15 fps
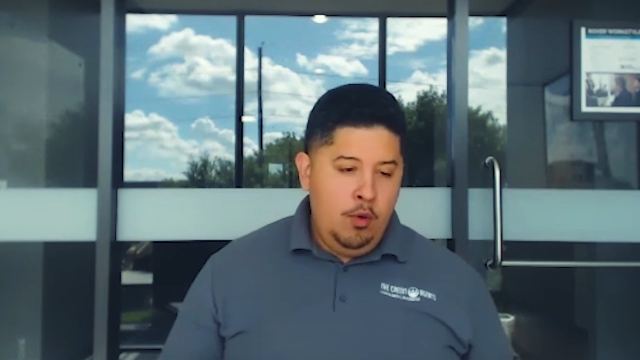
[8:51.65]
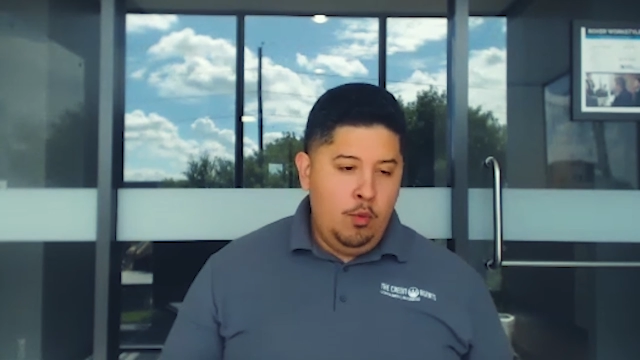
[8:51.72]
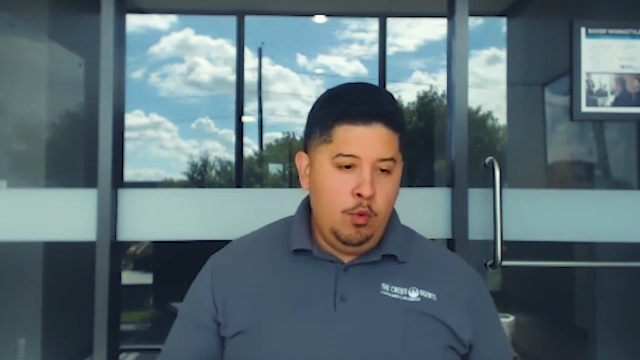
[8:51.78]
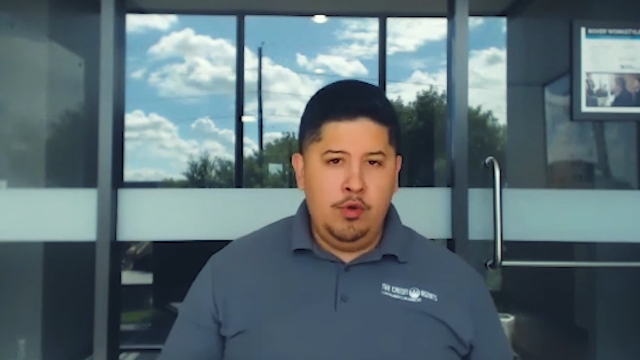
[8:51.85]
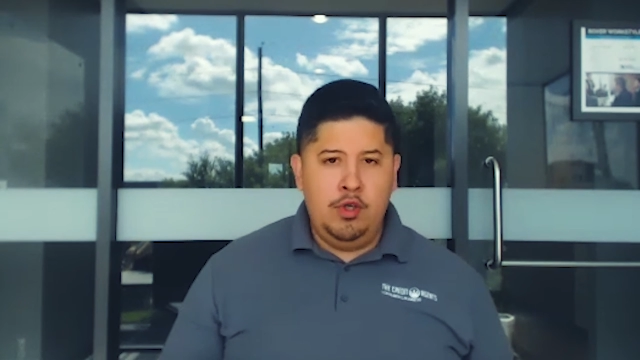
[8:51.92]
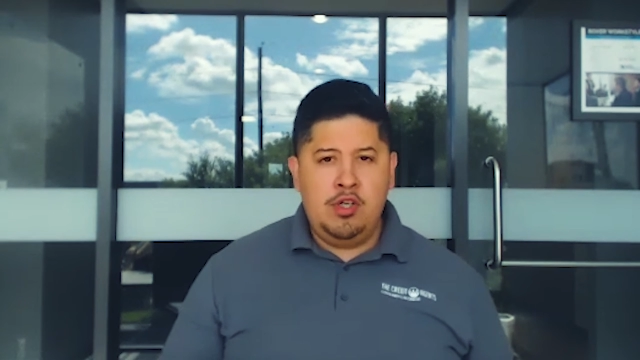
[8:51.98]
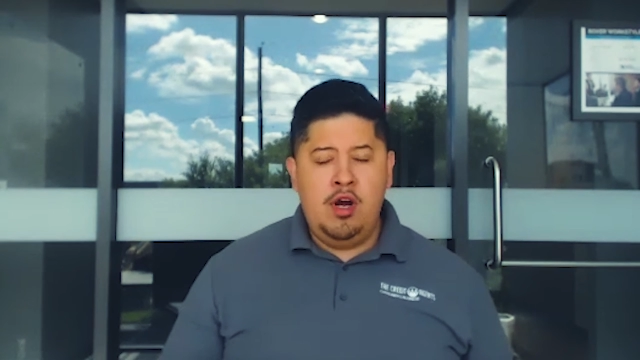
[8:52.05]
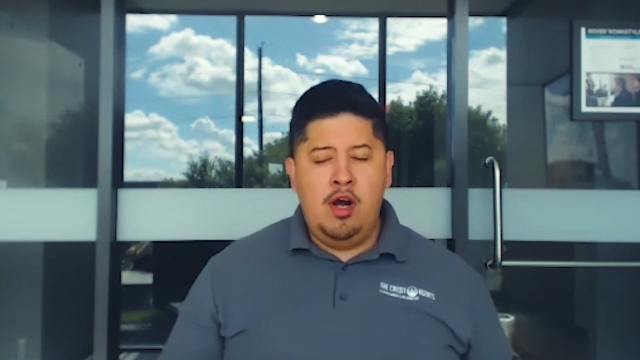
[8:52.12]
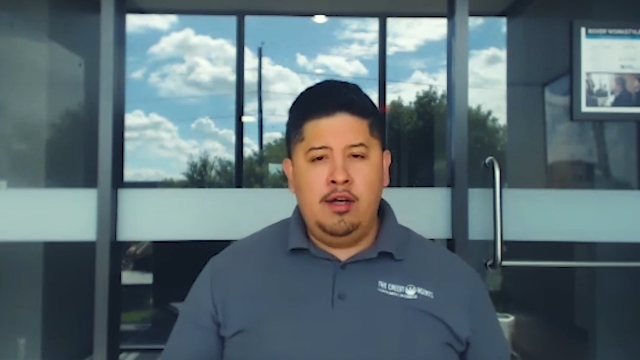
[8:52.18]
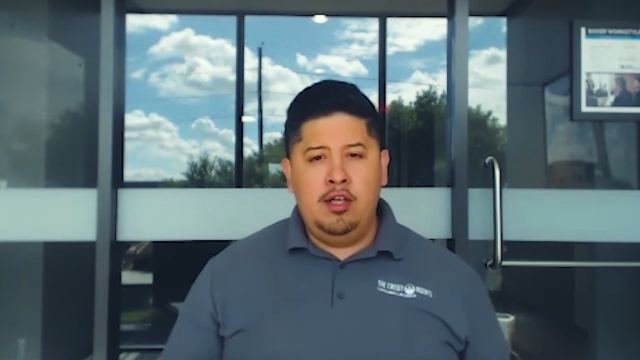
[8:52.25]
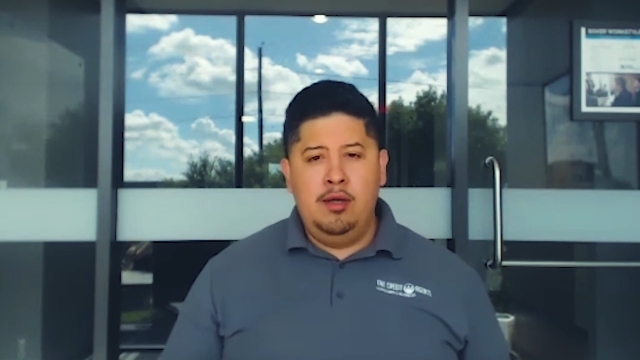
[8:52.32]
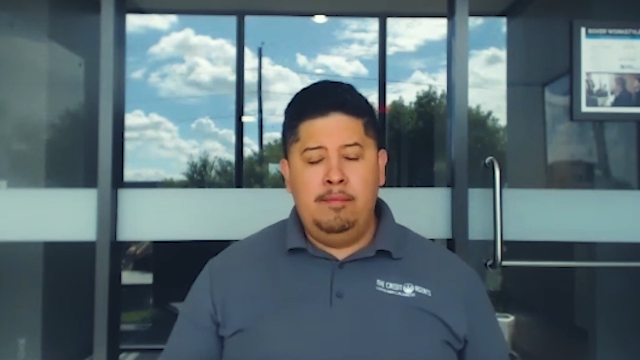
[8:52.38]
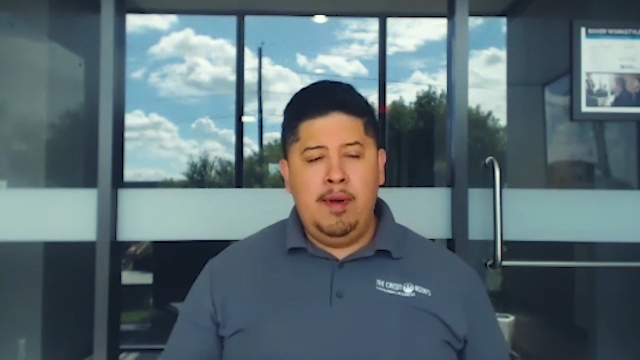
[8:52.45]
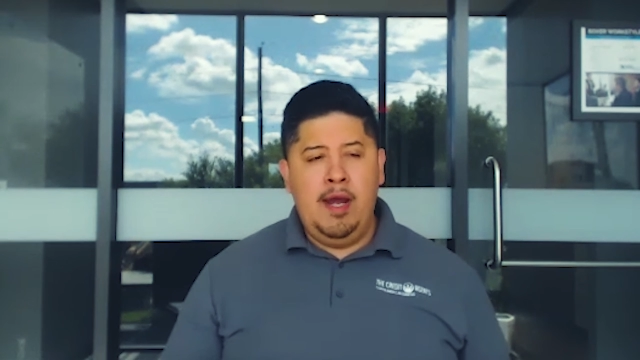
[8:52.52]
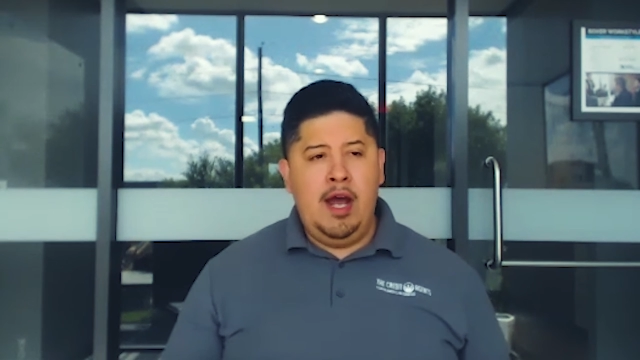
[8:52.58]
when we're
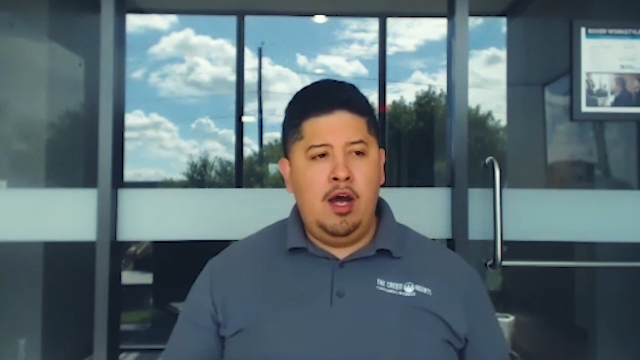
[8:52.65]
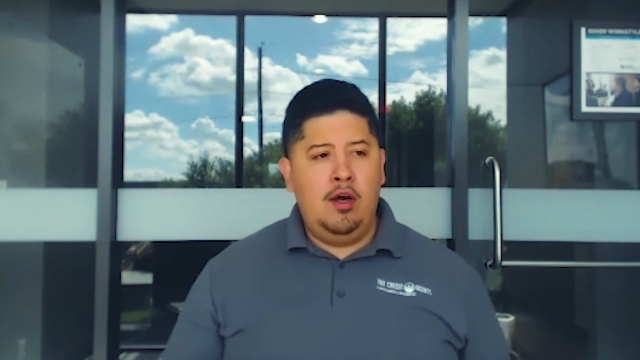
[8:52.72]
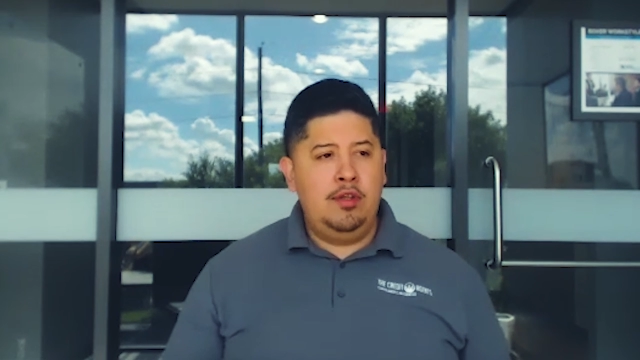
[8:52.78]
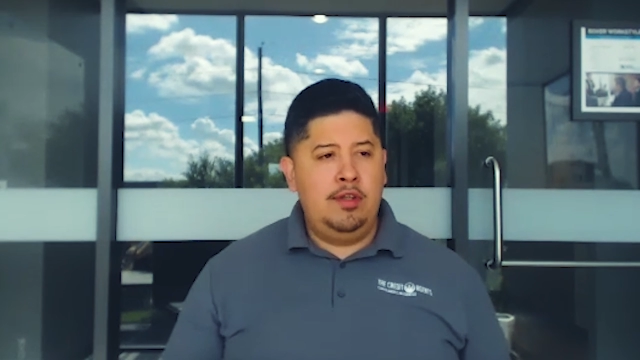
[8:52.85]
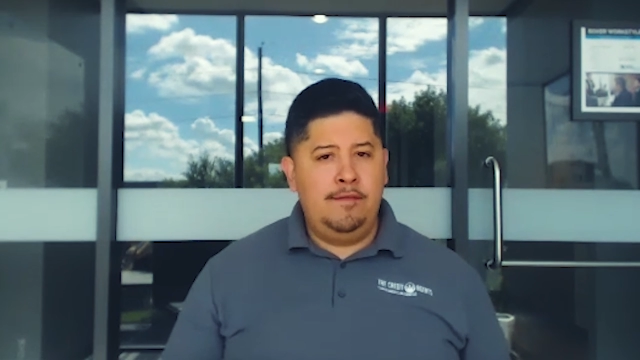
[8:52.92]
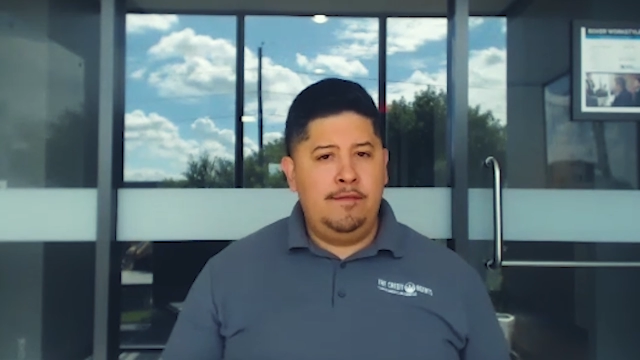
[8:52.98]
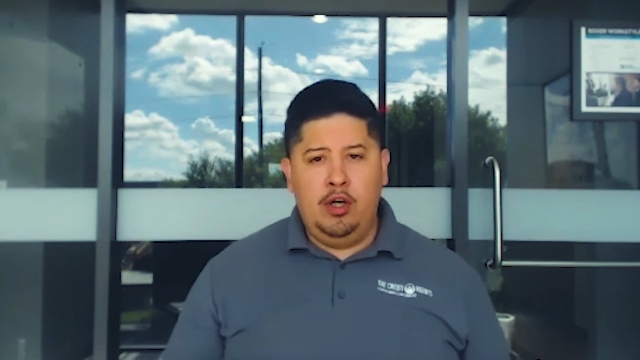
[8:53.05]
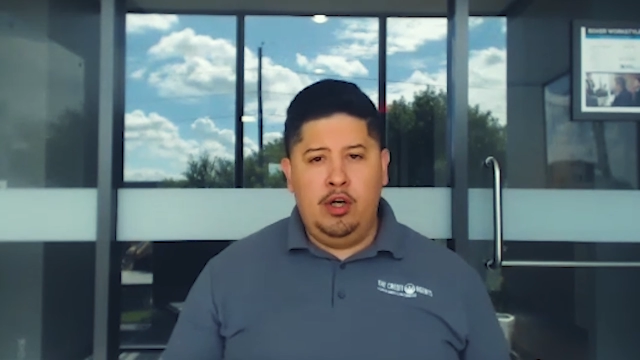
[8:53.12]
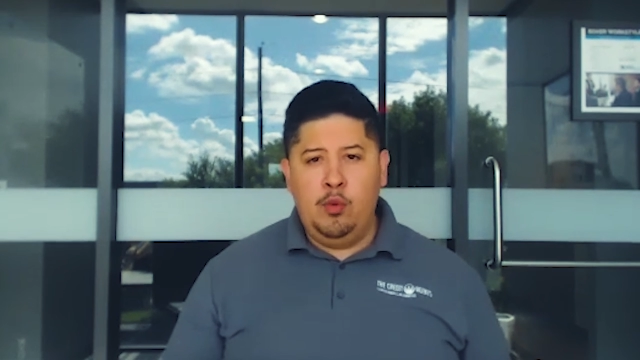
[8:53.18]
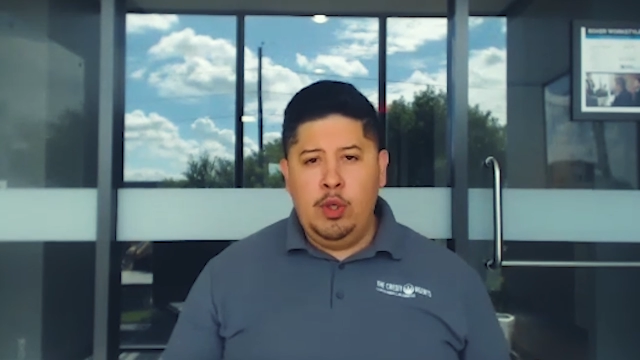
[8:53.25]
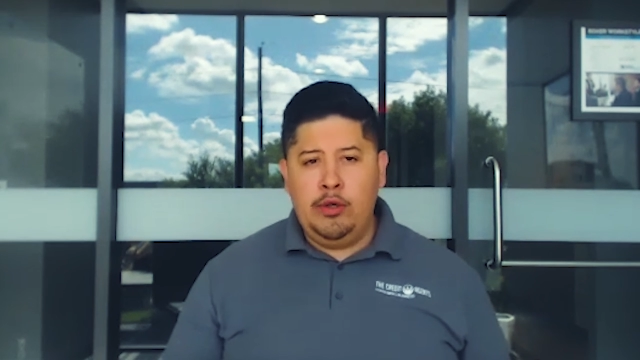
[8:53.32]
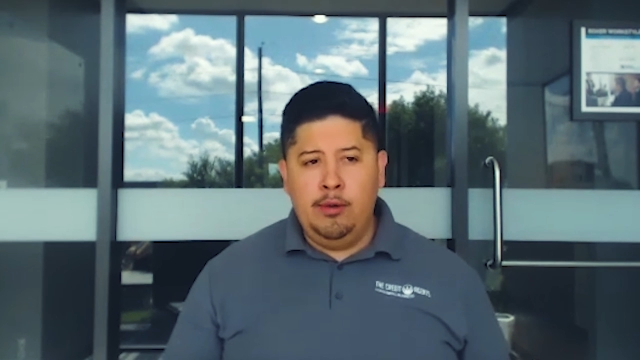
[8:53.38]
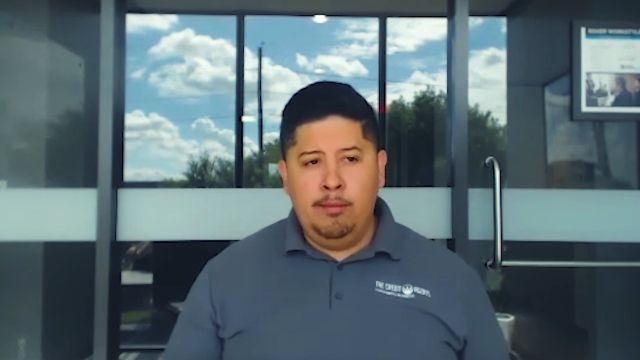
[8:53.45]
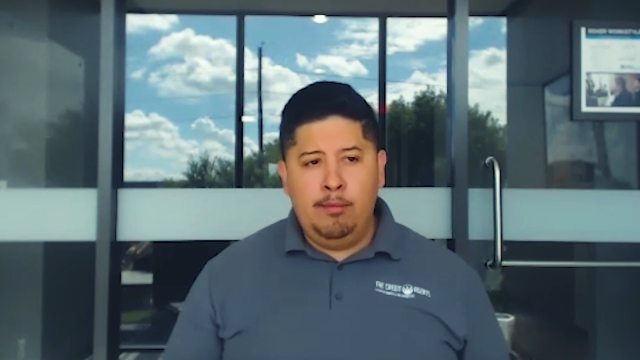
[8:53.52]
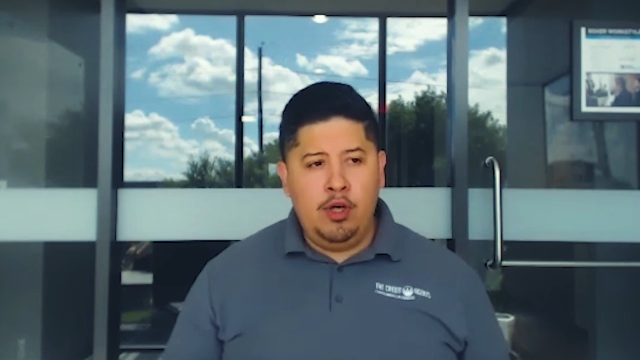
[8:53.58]
talking about the Fair
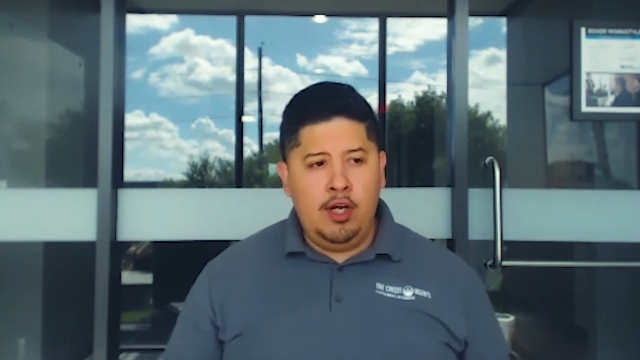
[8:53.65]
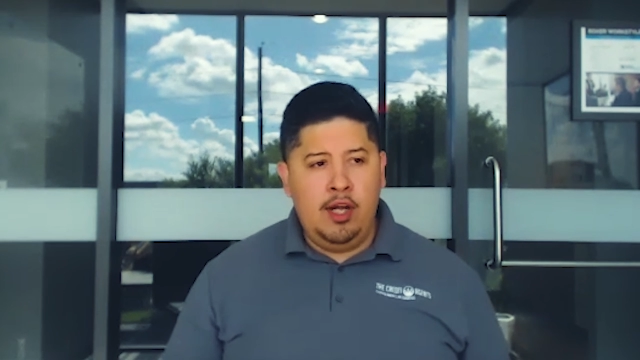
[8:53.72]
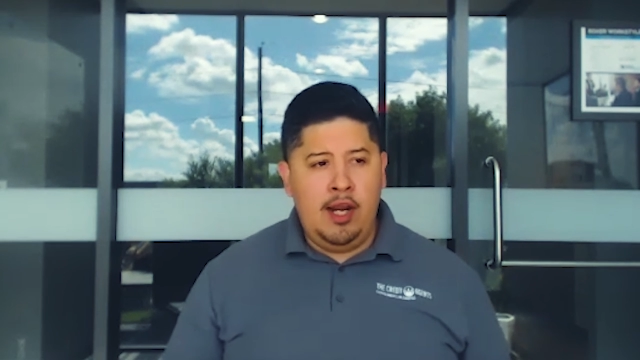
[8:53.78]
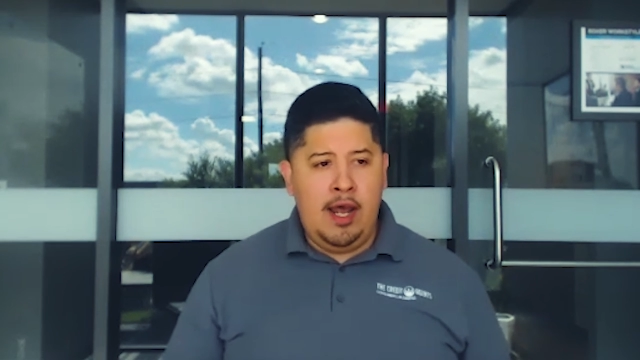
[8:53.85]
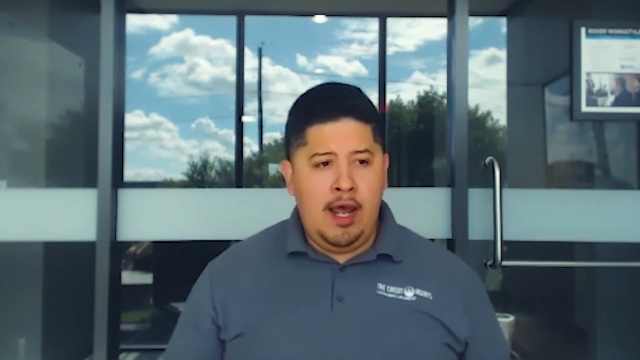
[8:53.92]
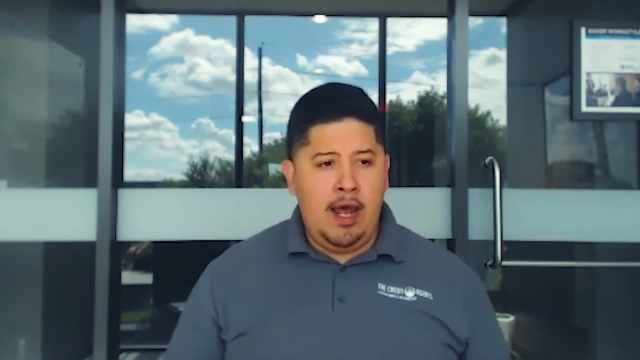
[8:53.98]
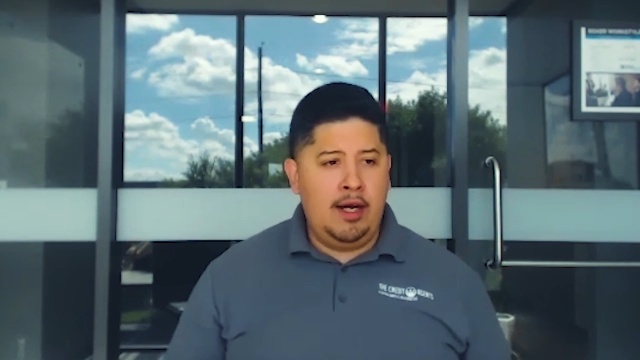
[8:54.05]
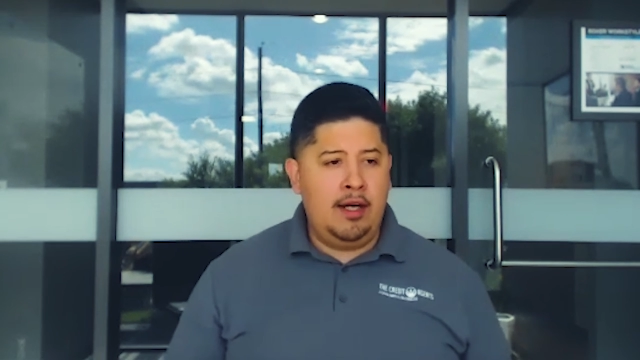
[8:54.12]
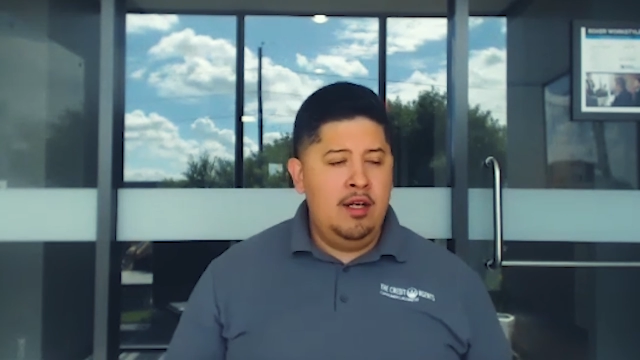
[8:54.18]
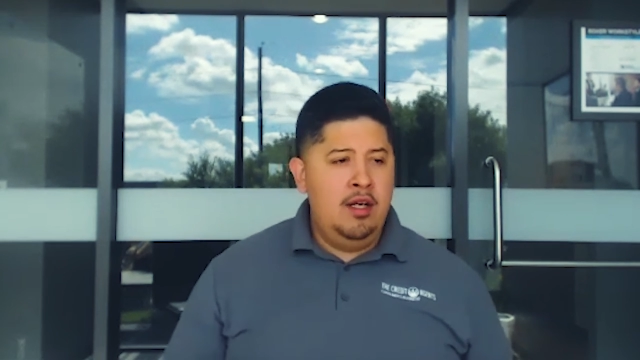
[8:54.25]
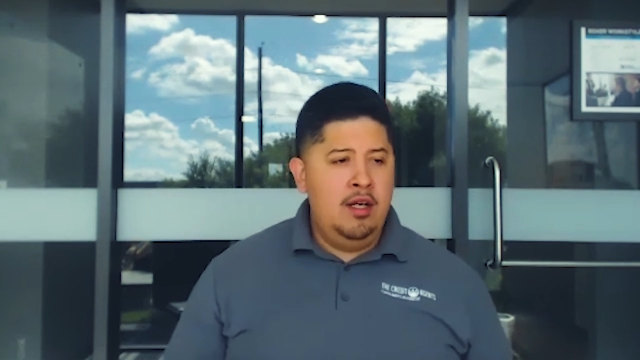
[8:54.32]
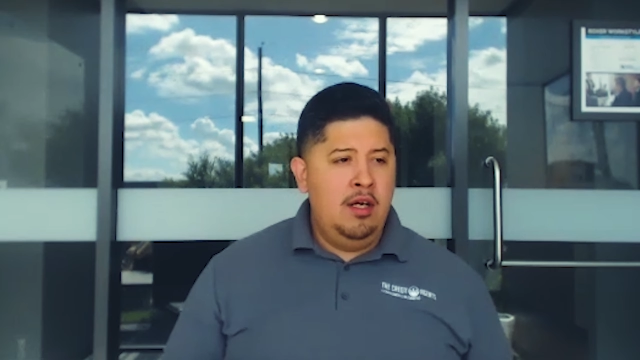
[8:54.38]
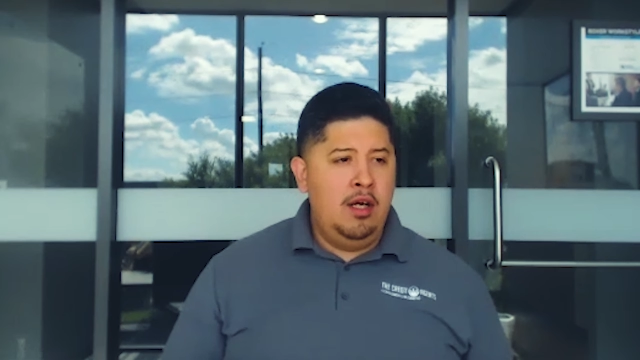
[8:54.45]
Credit Reporting Act,